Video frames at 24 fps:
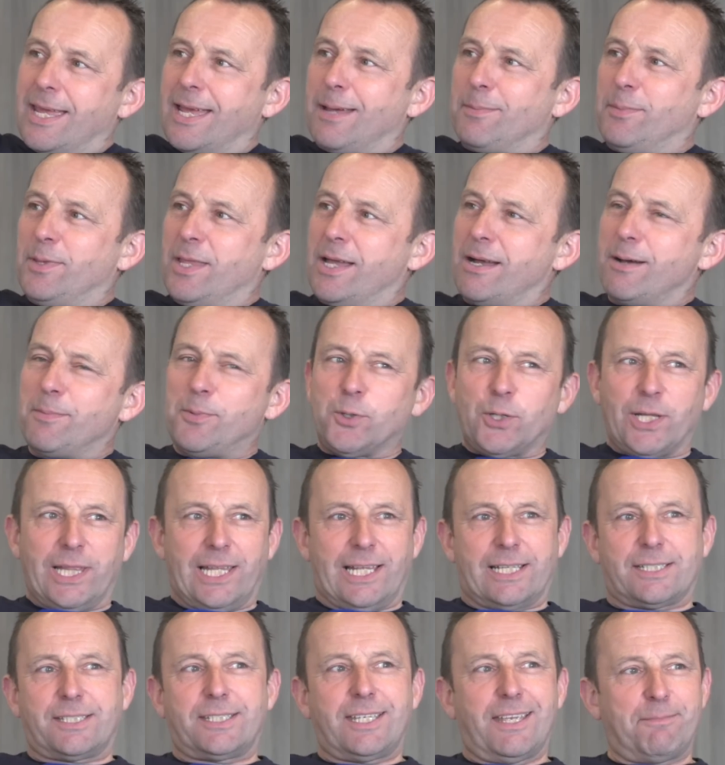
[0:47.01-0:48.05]
Yeah, no, I bought
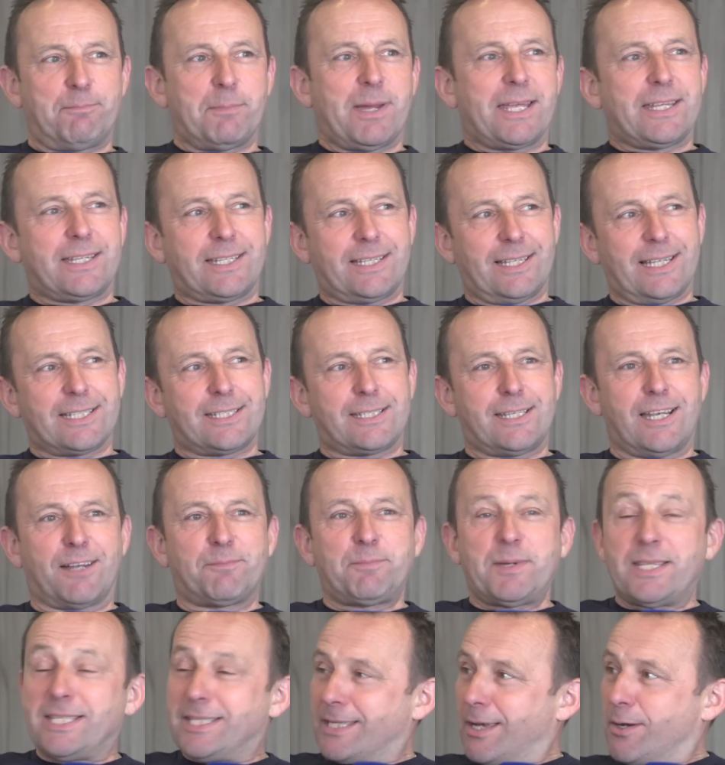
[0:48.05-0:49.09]
it last year, mate. Listen,
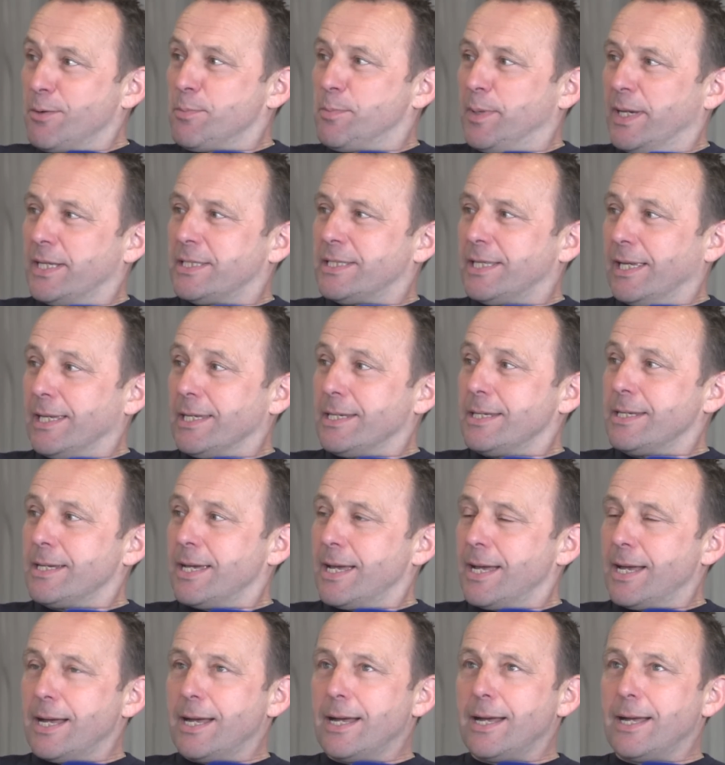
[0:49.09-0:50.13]
I've been so
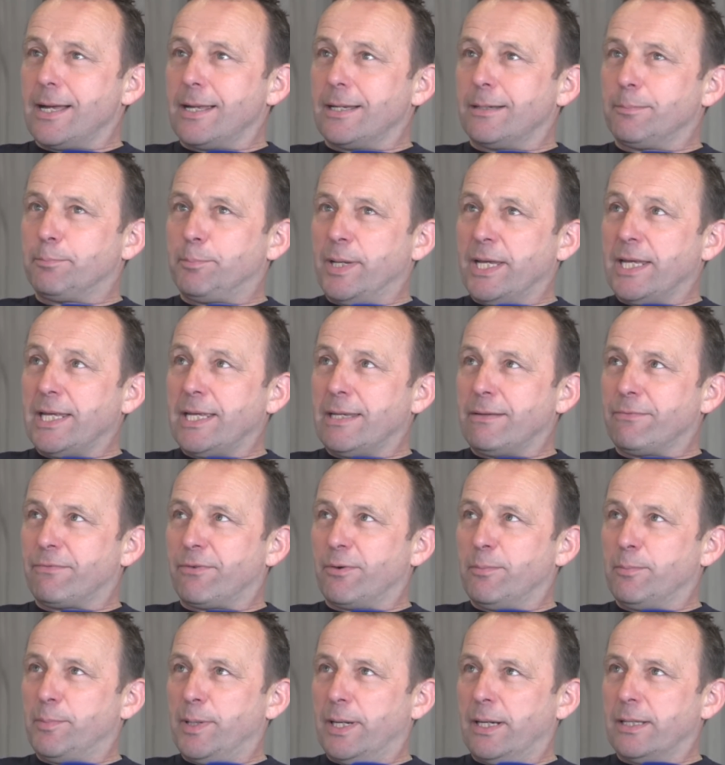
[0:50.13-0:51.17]
busy and pinging
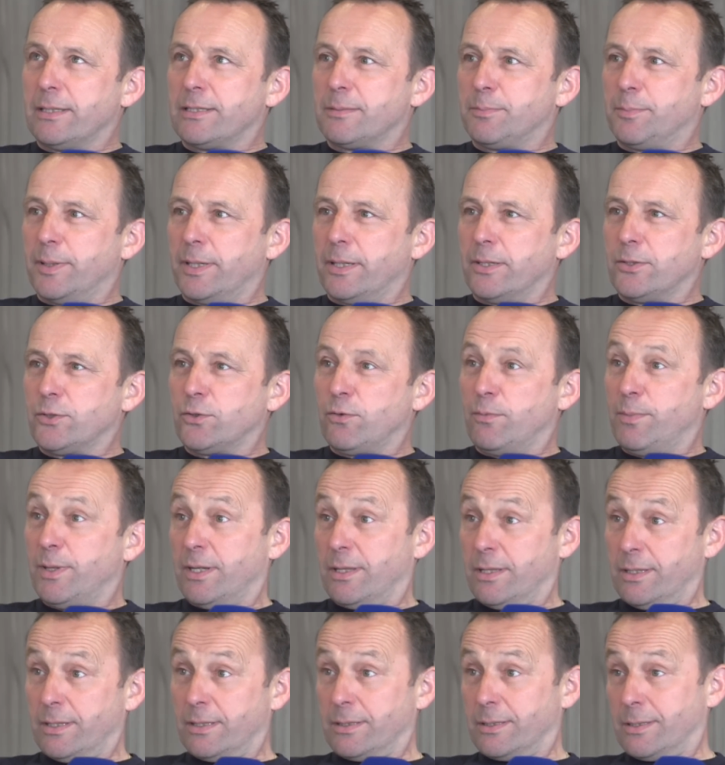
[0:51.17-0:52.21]
from pillar to post. We've
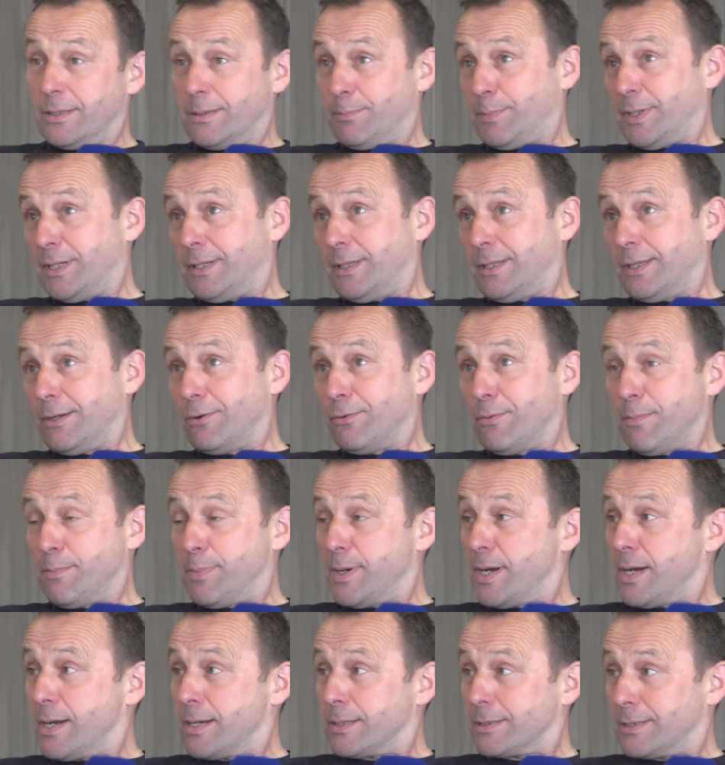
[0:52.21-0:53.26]
been at the
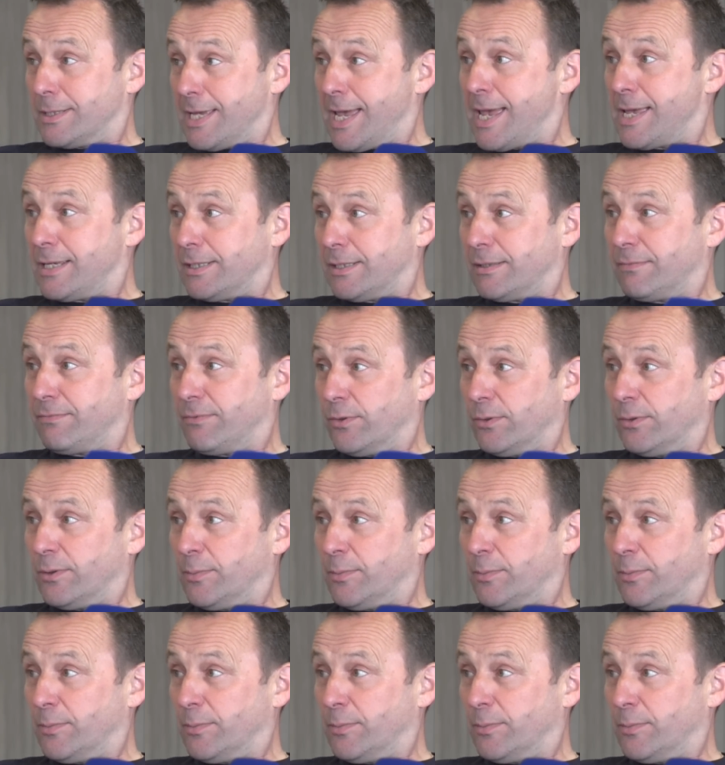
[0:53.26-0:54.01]
Oldham Park test